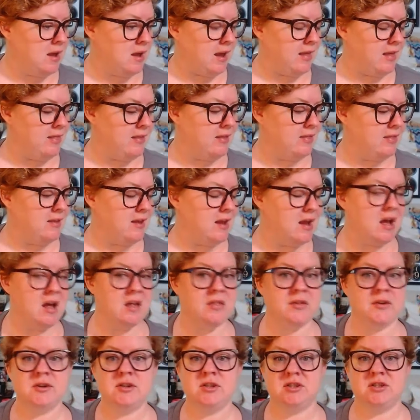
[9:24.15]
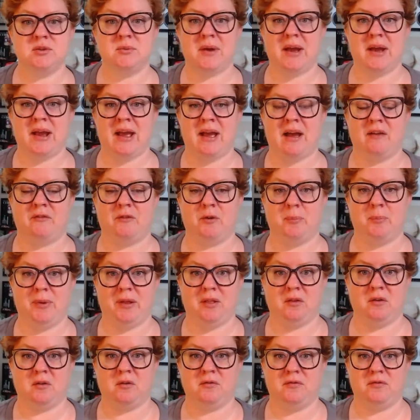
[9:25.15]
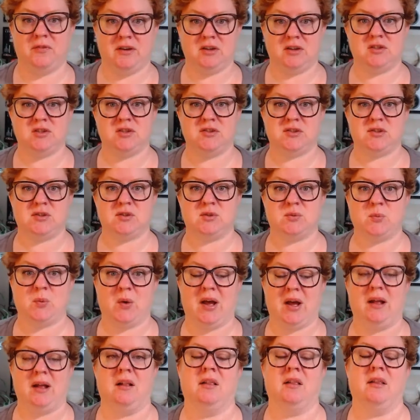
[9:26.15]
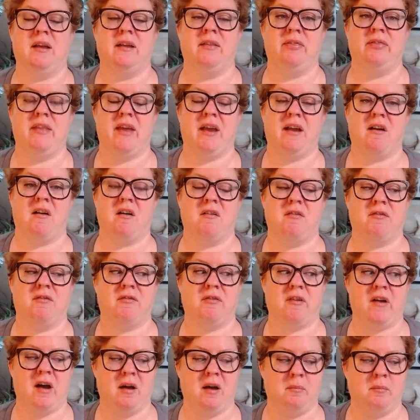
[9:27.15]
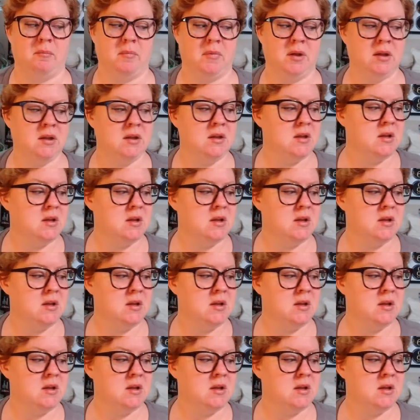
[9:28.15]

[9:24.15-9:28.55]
And then the other 2 I have are pillow finishes as well, and they are from,